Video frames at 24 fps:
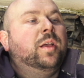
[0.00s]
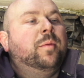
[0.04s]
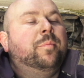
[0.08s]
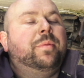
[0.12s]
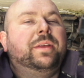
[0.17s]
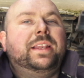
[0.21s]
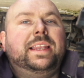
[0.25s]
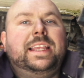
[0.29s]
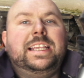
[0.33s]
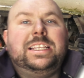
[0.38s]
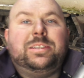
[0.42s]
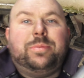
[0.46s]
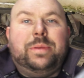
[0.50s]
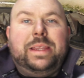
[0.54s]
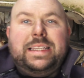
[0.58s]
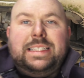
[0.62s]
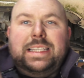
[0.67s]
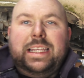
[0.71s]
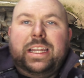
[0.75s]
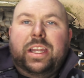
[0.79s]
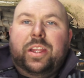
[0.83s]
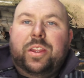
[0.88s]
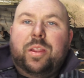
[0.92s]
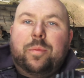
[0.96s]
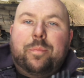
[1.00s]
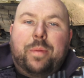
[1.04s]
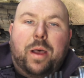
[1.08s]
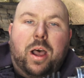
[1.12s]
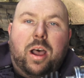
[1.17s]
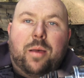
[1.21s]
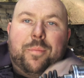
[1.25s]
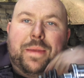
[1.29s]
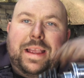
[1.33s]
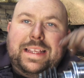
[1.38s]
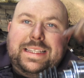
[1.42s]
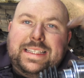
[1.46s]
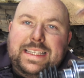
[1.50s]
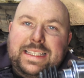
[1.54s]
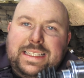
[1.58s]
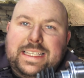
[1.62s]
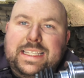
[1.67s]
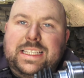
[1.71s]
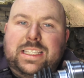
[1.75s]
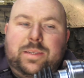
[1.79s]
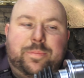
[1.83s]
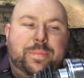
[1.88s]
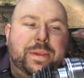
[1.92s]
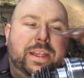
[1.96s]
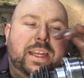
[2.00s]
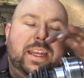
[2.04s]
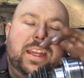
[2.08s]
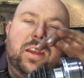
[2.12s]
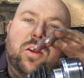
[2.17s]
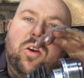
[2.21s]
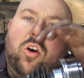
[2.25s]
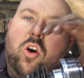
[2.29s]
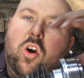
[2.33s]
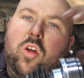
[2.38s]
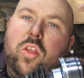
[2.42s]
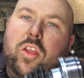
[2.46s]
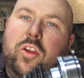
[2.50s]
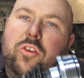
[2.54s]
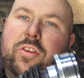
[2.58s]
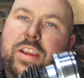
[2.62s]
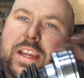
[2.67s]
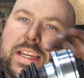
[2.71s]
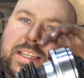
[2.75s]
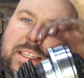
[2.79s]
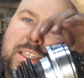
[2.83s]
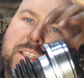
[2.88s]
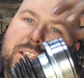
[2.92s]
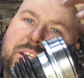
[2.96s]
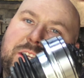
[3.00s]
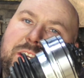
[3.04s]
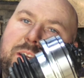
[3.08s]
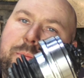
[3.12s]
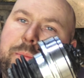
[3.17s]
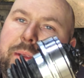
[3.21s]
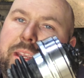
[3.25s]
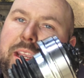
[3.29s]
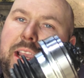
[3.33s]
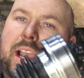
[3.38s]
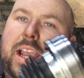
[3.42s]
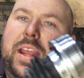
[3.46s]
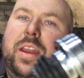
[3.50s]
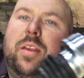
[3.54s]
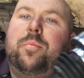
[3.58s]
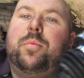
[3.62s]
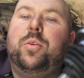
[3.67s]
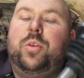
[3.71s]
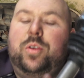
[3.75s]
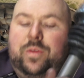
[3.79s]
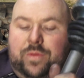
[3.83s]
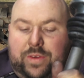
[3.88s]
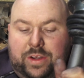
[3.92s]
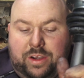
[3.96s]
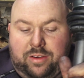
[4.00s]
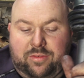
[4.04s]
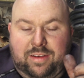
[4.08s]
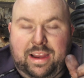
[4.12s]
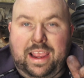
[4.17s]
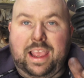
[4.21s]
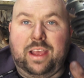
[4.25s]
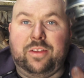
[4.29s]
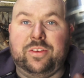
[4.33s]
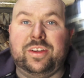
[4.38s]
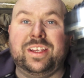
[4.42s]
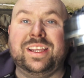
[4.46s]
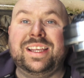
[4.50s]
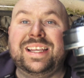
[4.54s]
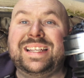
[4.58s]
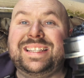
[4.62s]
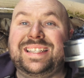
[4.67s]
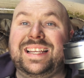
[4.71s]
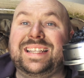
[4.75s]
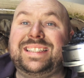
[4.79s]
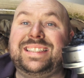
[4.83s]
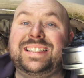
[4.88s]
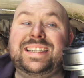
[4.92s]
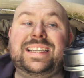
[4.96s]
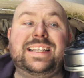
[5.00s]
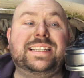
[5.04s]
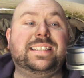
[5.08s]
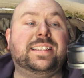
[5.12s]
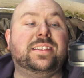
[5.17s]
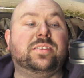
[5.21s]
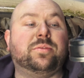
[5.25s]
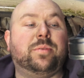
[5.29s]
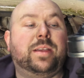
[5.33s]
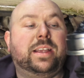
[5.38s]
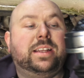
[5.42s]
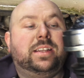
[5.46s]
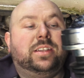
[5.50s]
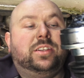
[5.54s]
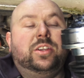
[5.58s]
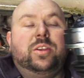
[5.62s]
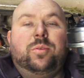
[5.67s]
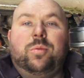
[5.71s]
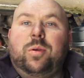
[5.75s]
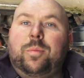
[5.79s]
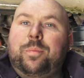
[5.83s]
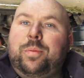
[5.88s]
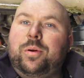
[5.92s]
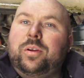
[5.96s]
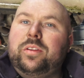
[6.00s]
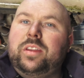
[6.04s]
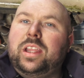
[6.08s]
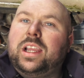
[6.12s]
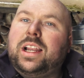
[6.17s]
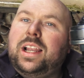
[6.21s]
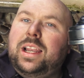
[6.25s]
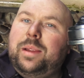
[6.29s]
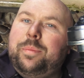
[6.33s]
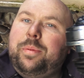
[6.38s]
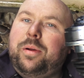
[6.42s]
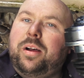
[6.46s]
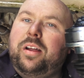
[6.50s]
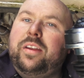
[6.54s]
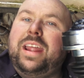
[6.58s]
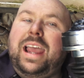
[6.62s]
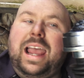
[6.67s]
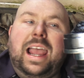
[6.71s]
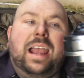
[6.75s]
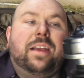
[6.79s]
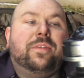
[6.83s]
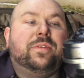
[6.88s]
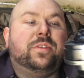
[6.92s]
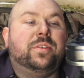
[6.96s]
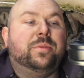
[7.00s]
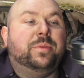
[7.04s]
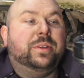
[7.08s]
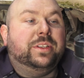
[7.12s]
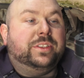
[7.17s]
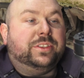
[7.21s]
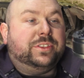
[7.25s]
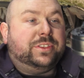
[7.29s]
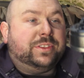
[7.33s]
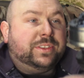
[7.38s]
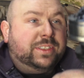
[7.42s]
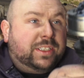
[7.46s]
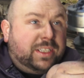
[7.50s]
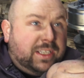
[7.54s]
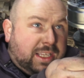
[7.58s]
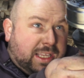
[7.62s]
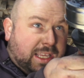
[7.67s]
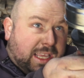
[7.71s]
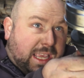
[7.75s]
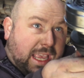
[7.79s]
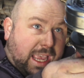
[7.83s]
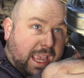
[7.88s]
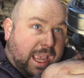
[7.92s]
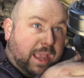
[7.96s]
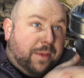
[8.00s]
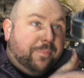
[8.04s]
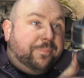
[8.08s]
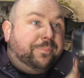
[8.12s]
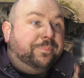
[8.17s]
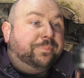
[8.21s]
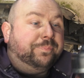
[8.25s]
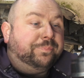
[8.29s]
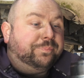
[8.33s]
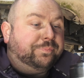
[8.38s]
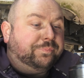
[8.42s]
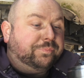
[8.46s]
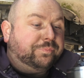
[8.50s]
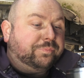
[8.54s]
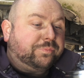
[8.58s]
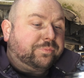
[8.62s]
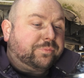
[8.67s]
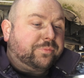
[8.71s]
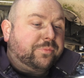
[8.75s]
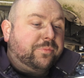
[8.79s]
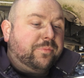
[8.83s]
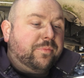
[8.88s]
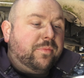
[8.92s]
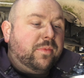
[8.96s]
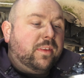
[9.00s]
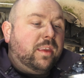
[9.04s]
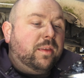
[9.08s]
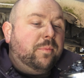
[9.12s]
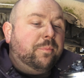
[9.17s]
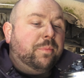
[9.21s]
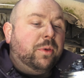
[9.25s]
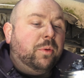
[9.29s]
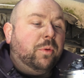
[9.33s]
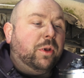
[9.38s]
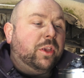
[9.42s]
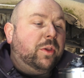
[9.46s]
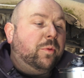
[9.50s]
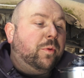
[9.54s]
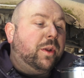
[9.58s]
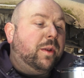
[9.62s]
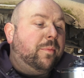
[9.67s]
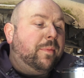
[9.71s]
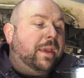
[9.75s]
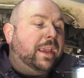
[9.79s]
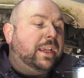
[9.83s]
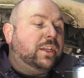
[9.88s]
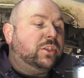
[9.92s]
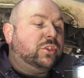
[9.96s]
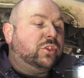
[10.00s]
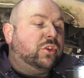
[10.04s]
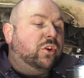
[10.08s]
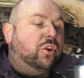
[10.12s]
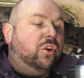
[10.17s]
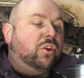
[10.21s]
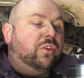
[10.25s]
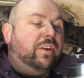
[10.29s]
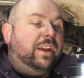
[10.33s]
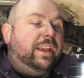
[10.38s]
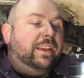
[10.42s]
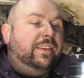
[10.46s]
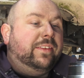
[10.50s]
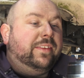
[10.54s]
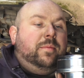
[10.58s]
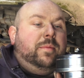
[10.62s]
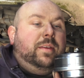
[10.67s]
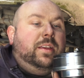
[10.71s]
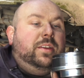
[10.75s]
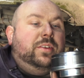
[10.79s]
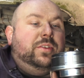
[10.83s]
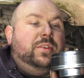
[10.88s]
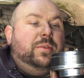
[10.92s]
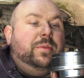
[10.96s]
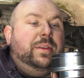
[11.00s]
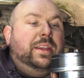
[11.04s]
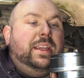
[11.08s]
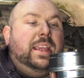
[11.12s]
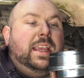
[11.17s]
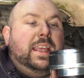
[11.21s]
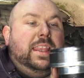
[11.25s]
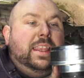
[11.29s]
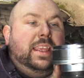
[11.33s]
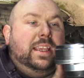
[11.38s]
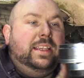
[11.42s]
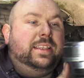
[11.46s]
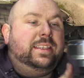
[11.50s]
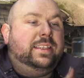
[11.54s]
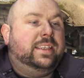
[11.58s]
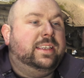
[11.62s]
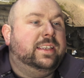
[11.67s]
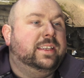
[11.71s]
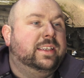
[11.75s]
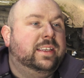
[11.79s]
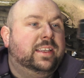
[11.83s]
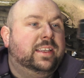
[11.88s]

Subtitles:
But at least when it's in on the bottom, as this is spinning, all the grease is going to be kind of moving around. So that's the easiest way to do it. We'll put the clip on afterwards. But what you want to make sure is, make sure we get this